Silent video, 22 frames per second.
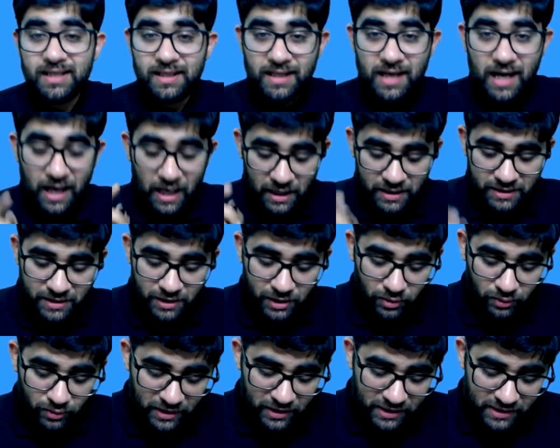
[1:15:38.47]
The answer
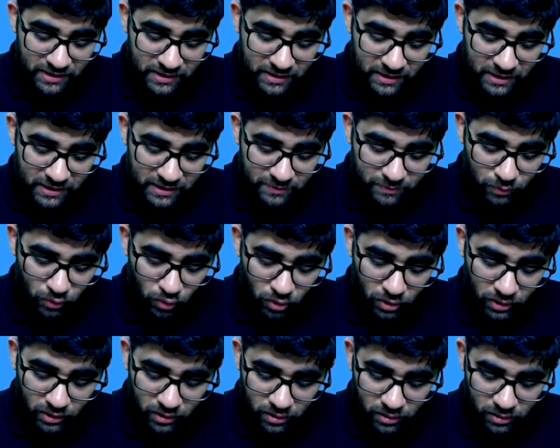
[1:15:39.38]
to this is
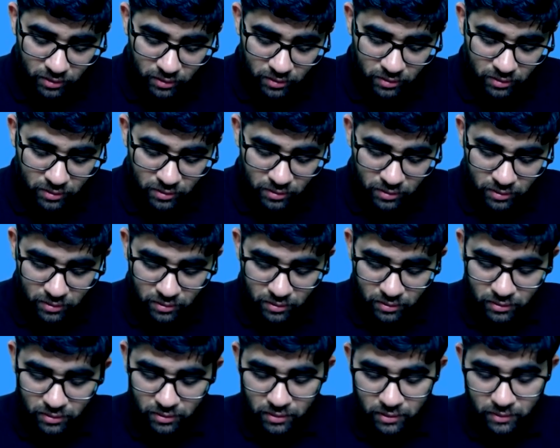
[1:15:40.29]
both
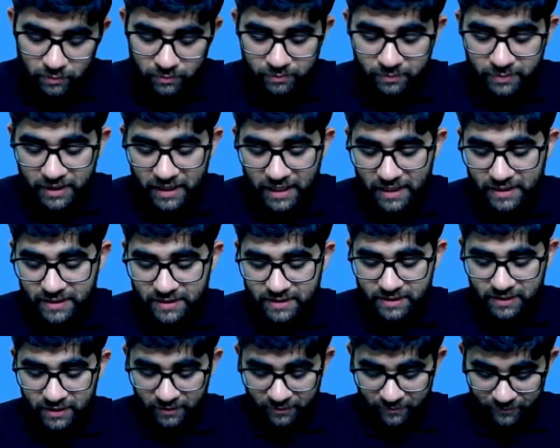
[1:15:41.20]
B and
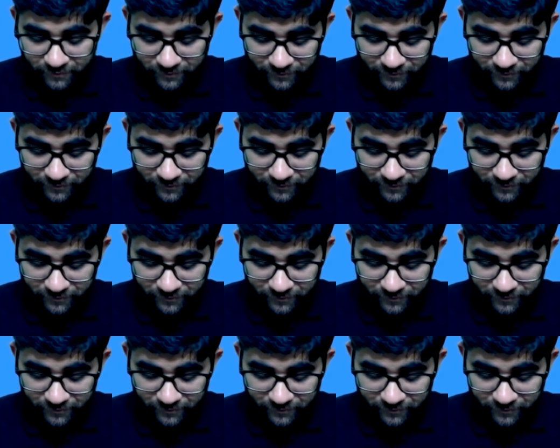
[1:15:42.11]
C.